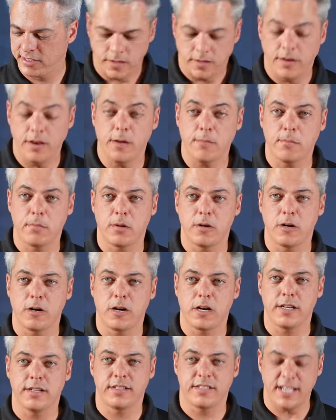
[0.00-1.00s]

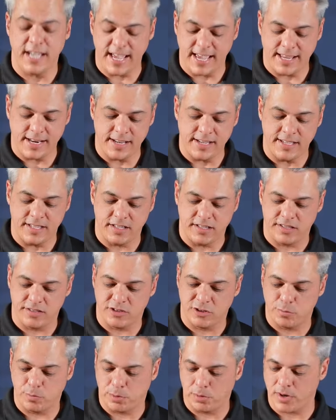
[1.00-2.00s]
Number 10 is
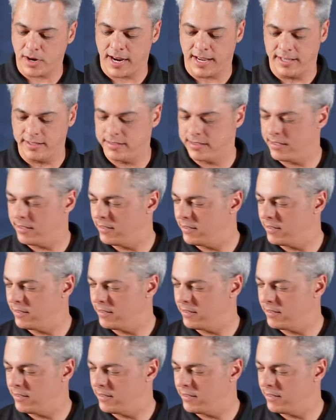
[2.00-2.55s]
Sprite.